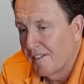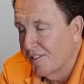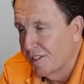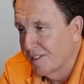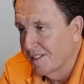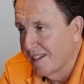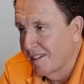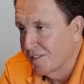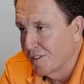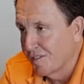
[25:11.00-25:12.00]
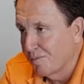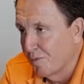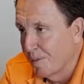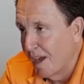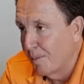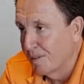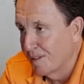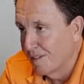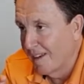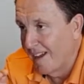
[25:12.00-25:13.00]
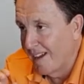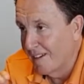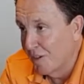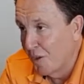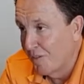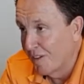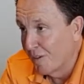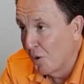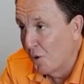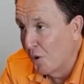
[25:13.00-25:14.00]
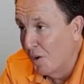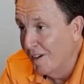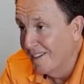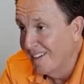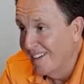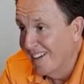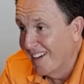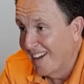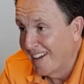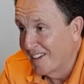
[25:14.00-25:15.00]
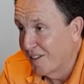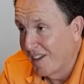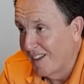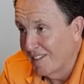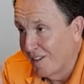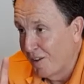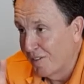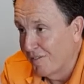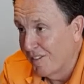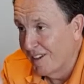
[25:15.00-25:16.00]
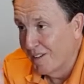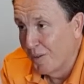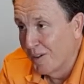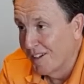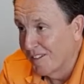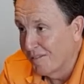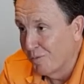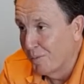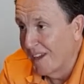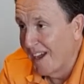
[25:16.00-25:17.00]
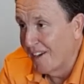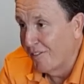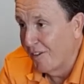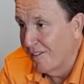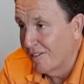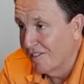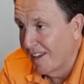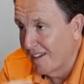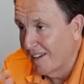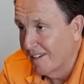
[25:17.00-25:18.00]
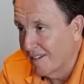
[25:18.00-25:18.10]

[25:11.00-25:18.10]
artificial intelligence will be able to learn the law, and a lot of lawyers will be out of office because